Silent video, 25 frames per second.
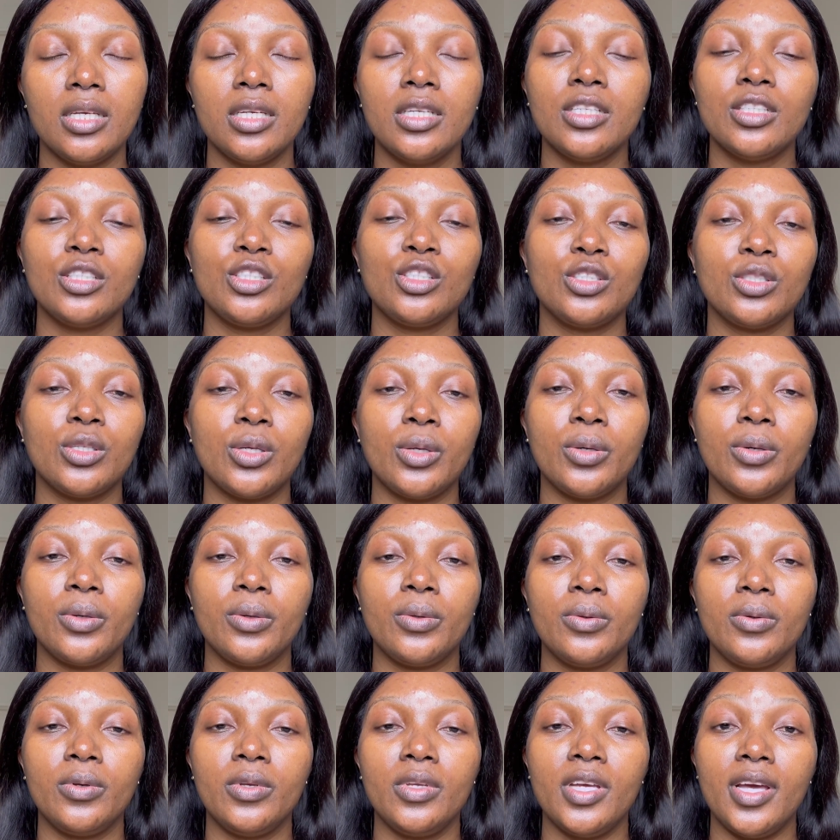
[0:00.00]
So
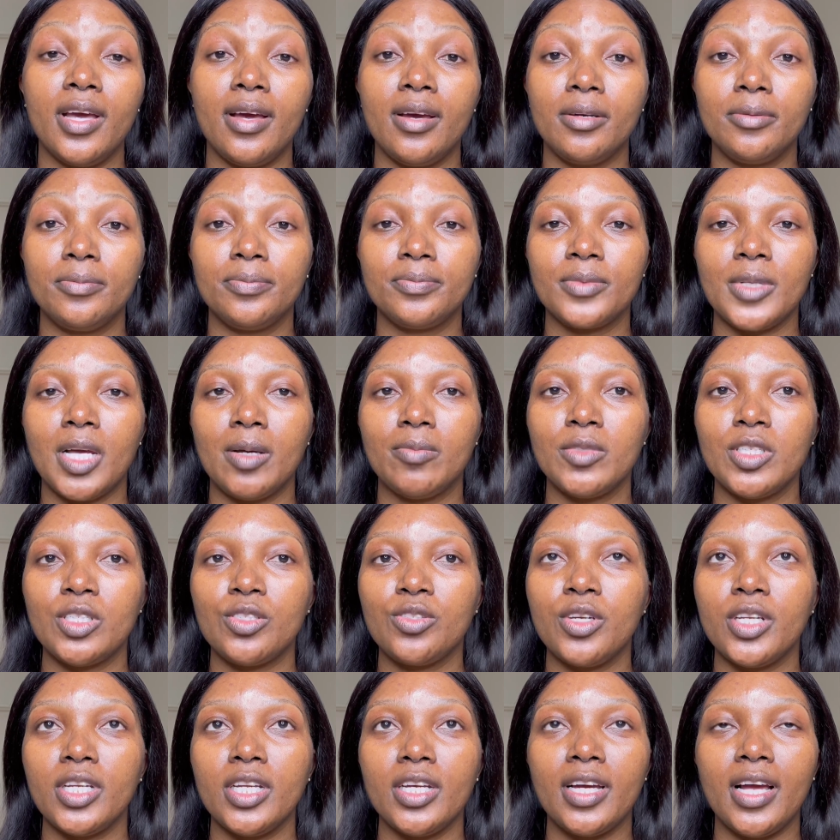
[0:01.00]
yeah, I'm just
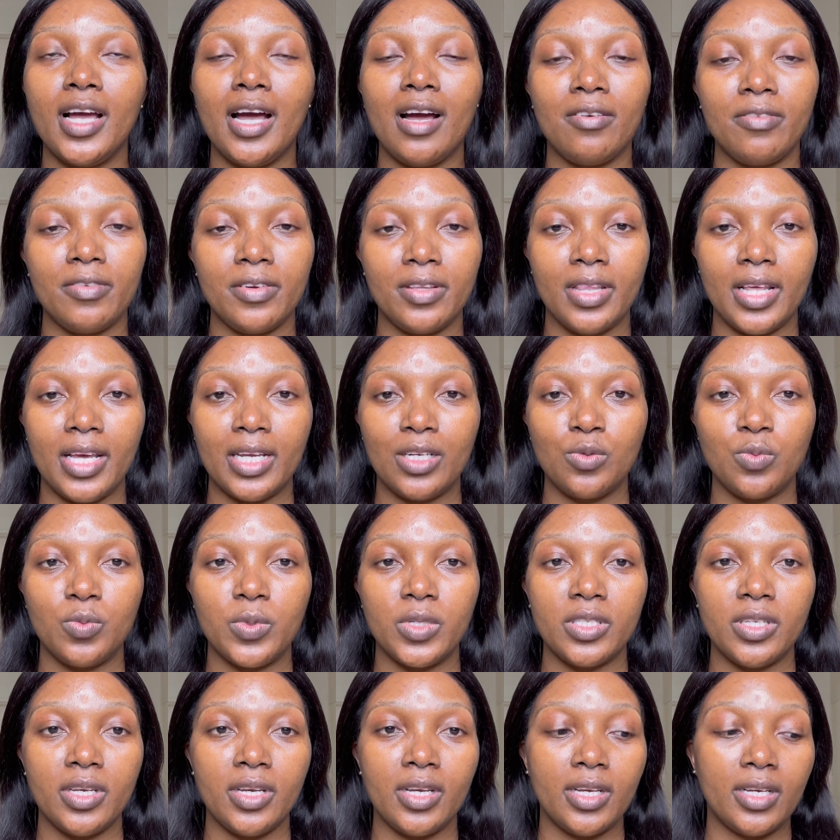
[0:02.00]
gonna cover that
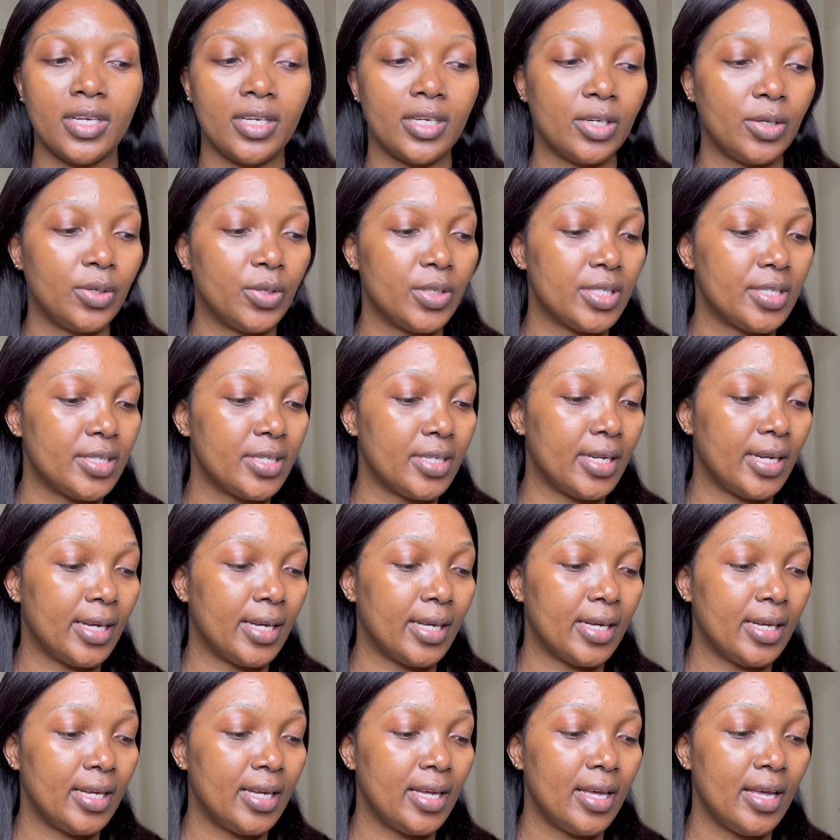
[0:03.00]
with a
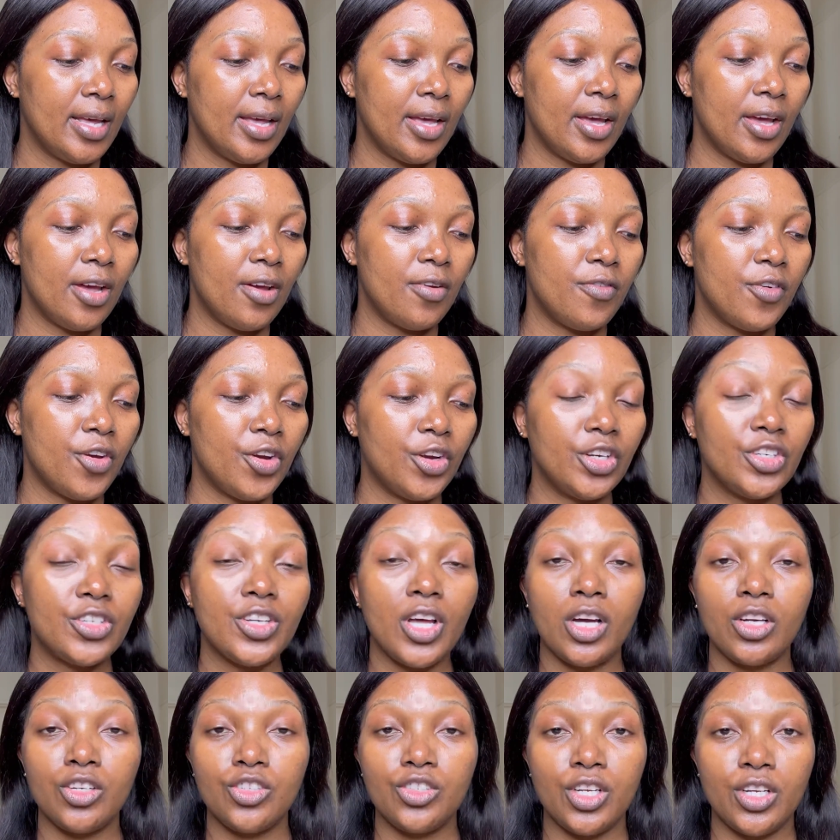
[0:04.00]
concealer, a very
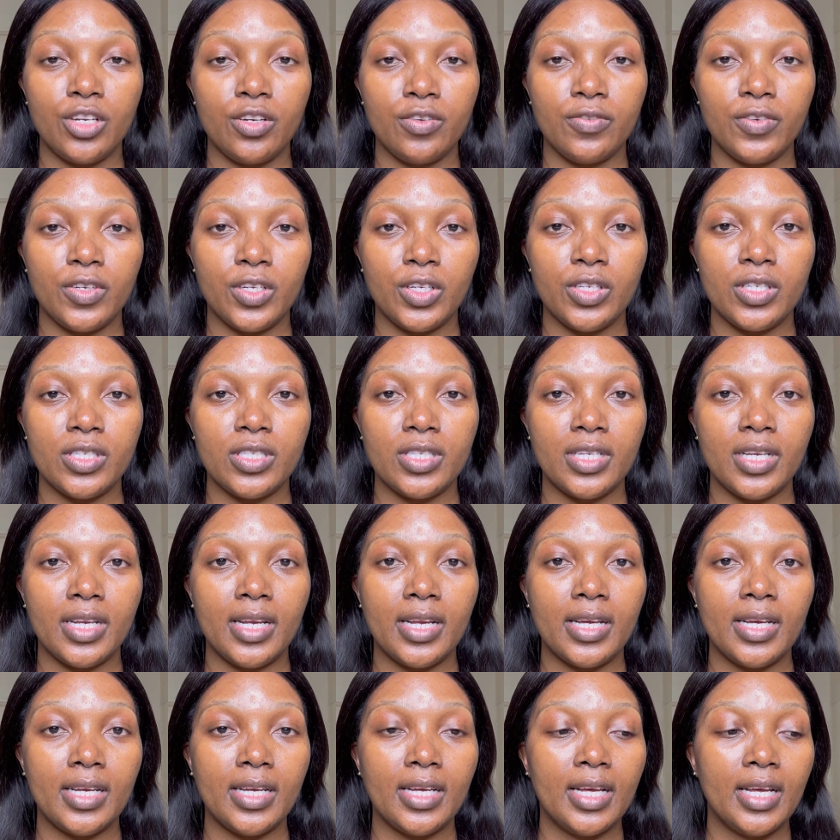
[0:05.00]
dark shade of a
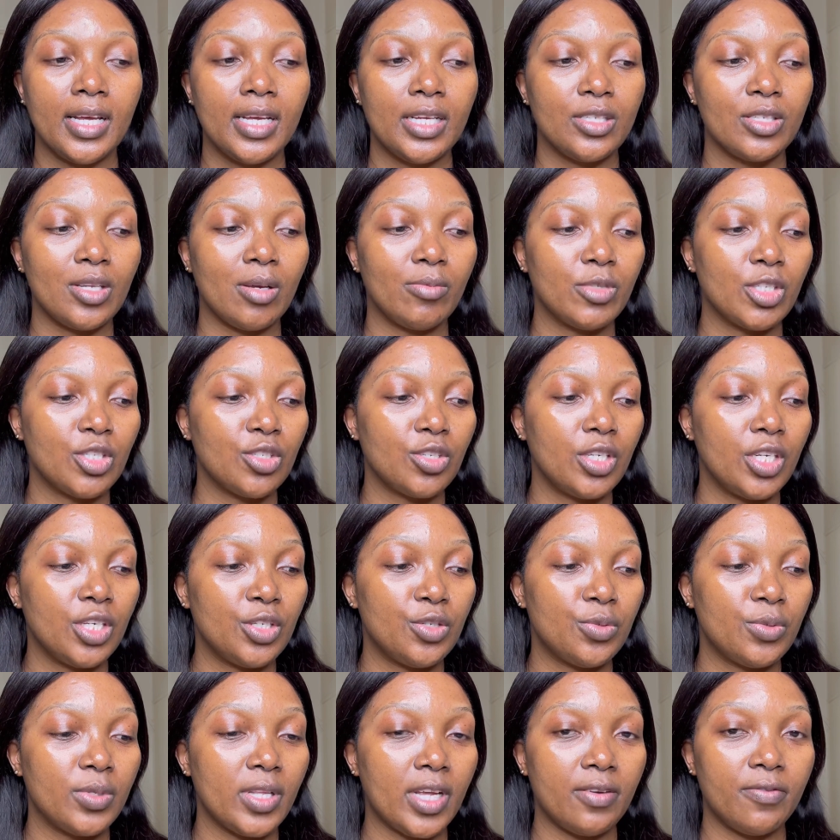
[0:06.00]
concealer. So I'm just gonna
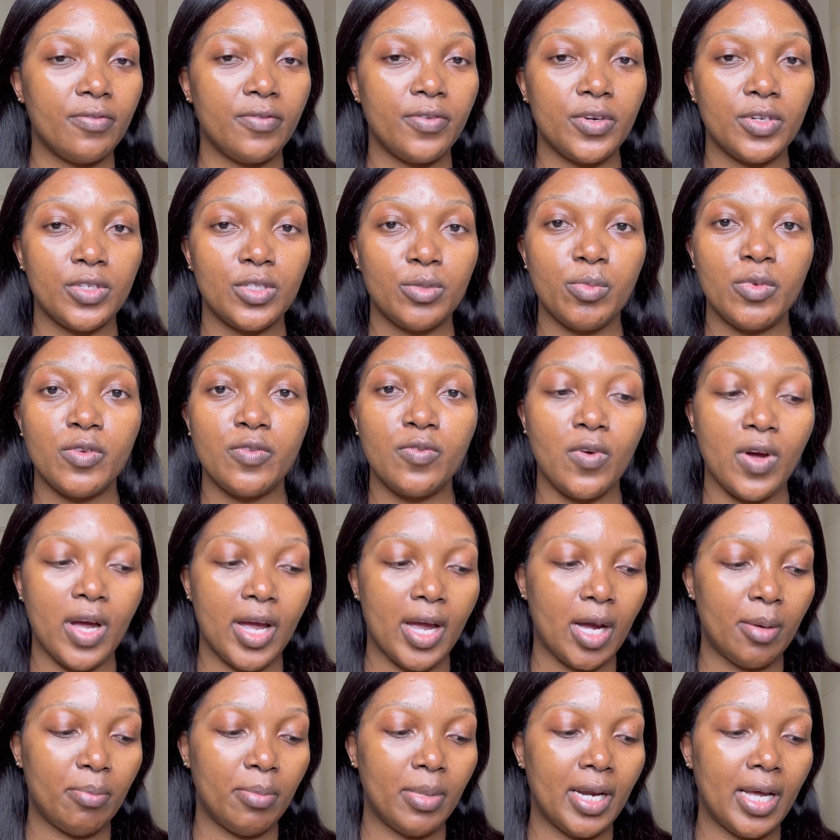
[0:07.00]
do that first before I
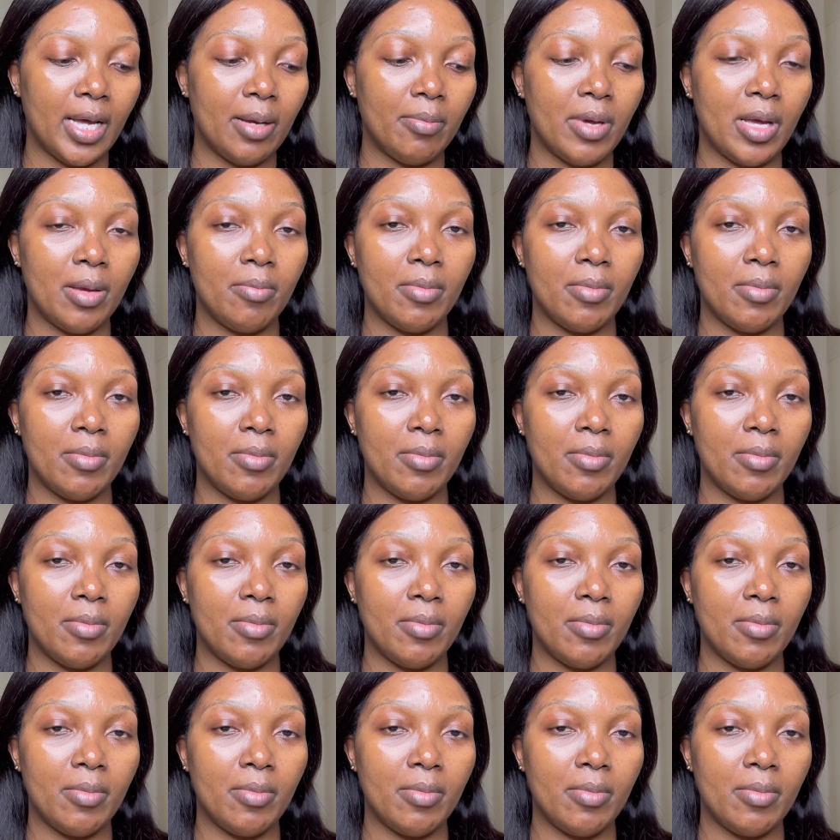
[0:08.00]
apply my